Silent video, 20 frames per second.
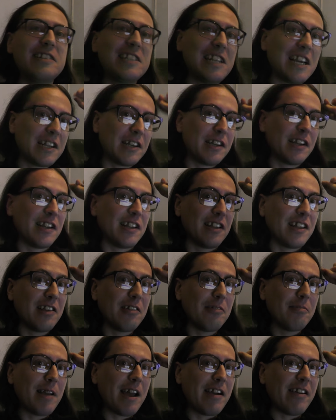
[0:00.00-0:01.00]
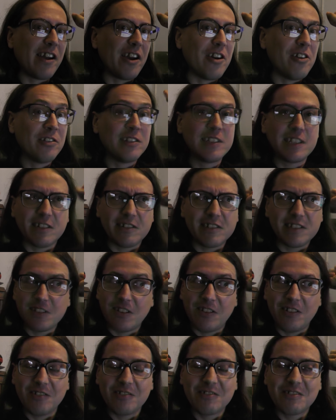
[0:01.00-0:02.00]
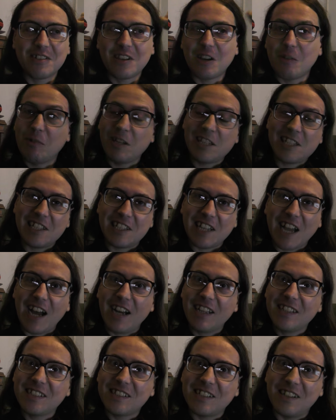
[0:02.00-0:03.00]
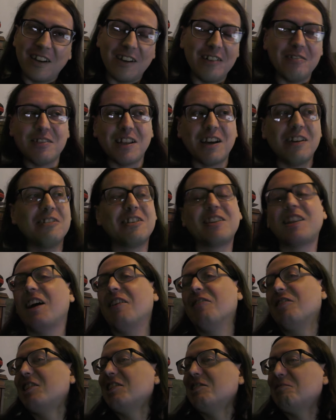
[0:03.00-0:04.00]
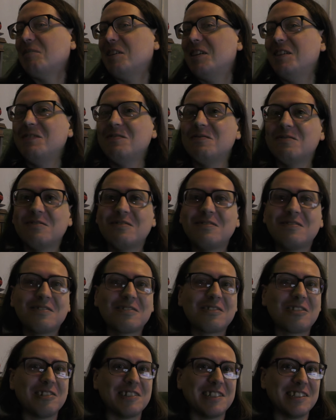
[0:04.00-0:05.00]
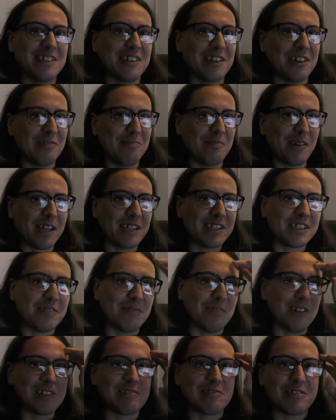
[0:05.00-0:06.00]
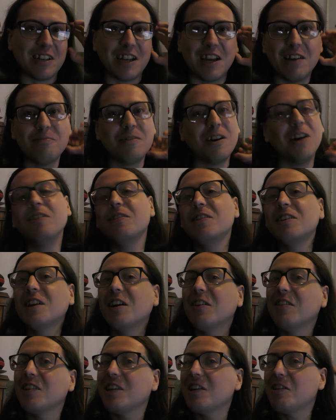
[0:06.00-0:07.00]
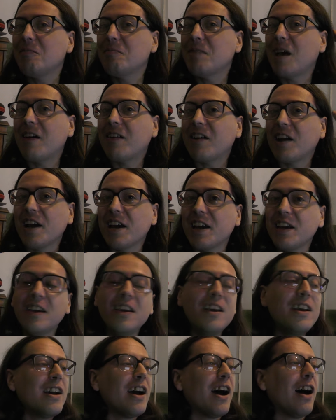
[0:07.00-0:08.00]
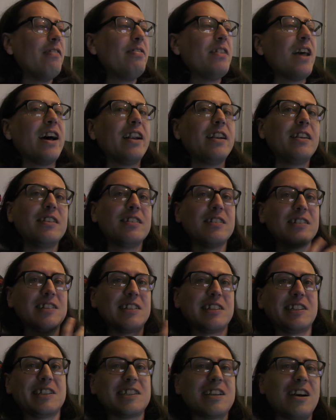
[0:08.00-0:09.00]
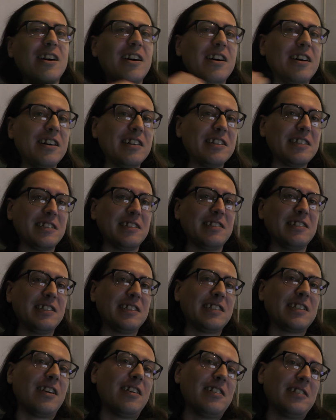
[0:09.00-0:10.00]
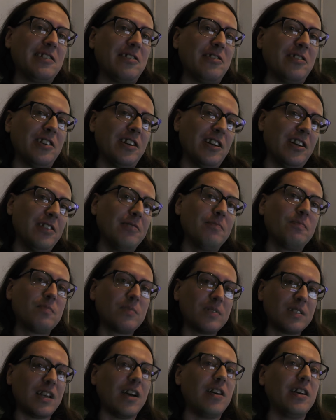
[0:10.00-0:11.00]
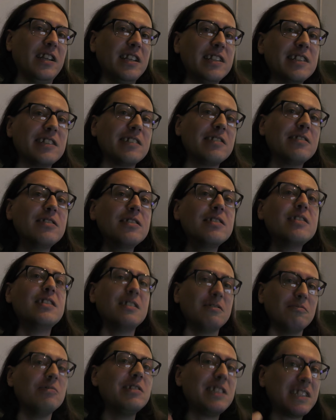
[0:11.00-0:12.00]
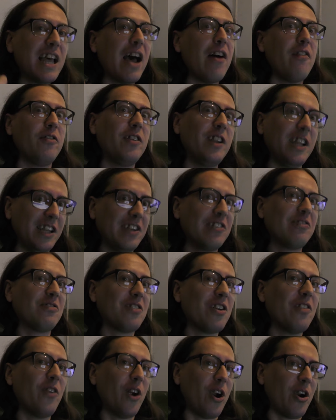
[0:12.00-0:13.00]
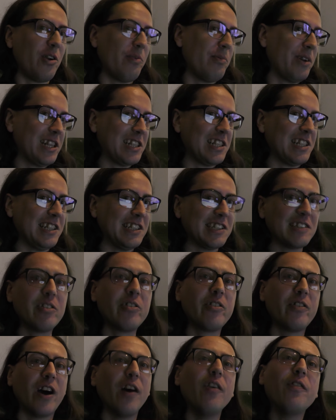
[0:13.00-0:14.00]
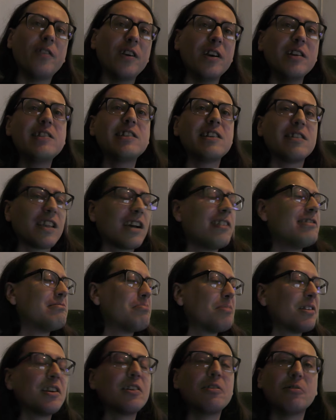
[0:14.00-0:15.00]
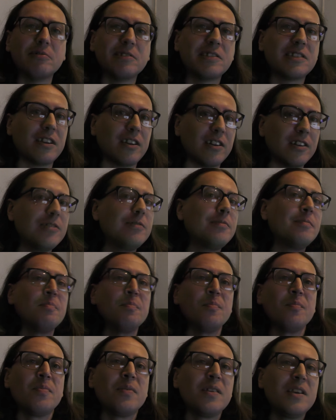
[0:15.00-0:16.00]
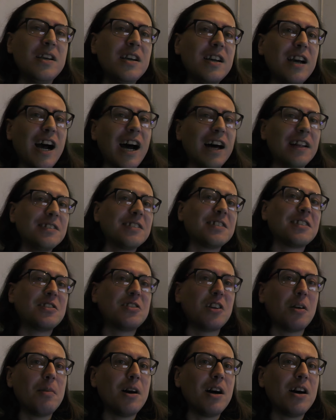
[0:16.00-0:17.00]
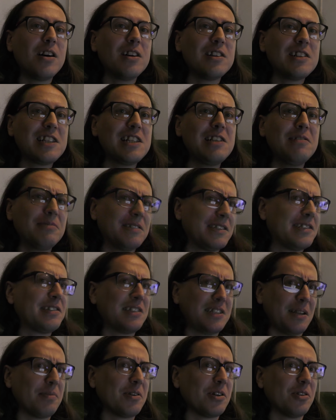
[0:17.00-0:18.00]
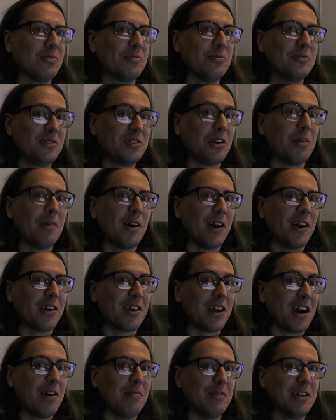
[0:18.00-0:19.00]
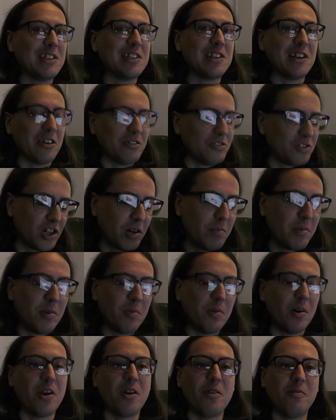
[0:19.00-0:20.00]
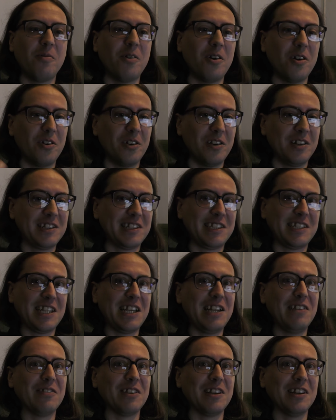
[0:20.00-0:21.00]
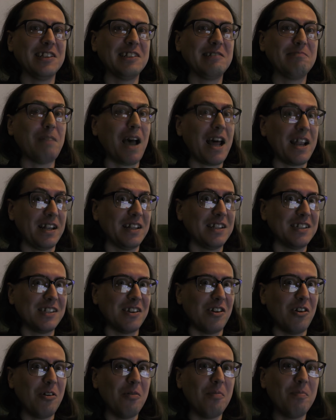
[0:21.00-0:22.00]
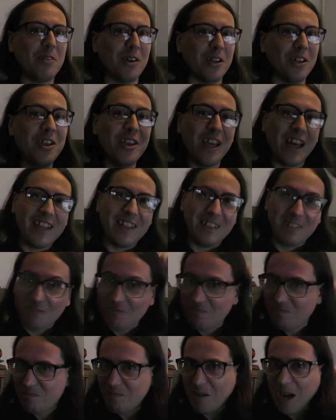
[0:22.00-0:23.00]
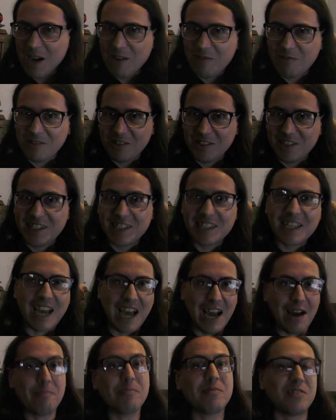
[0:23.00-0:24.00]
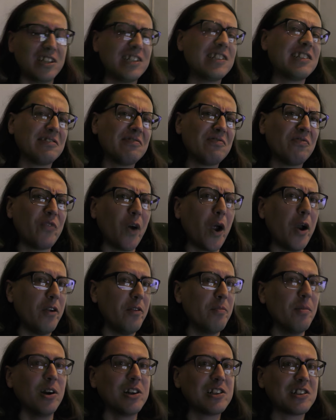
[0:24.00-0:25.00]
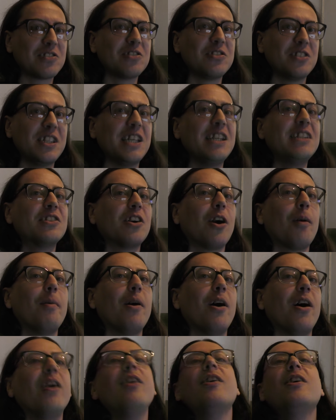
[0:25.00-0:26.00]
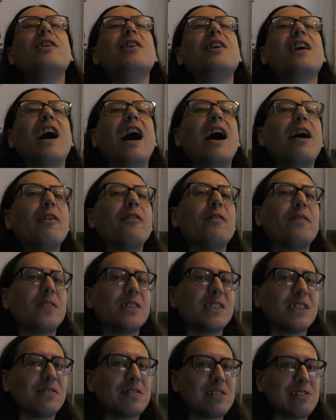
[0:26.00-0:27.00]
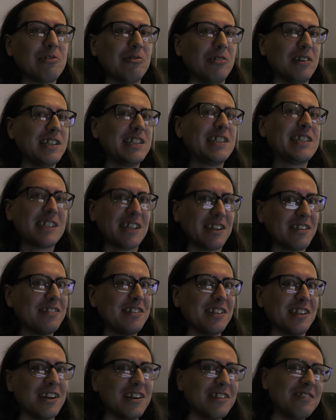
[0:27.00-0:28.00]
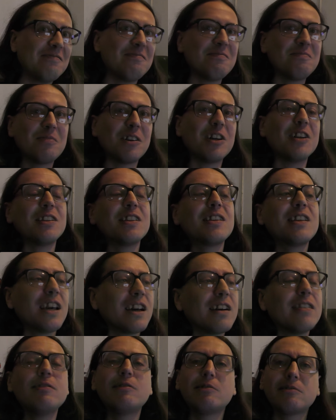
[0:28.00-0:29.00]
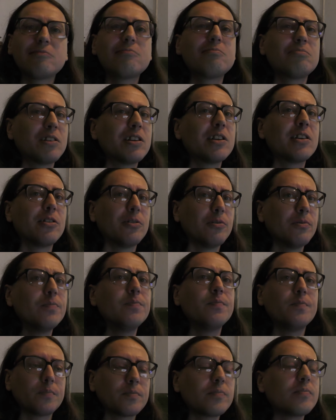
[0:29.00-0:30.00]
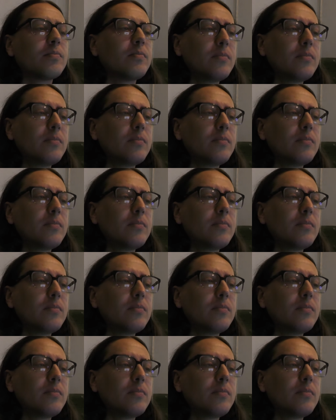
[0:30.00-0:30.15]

So she had a little beret on, so it's not a witch's hat, you know, that, that would just be crossing the line way too much, wouldn't it? But, you know, a little beret, and then stars and stars on her tights, and it was definitely a very witchy sort of outfit, so that was a pretty cool style. And the drummer, she was typical drummer garbage, you know, drummer one oh one, sleeveless band top, and then backwards cap. It's very much the drummer outfit of choice, so, you know, but yeah, it's pretty cool.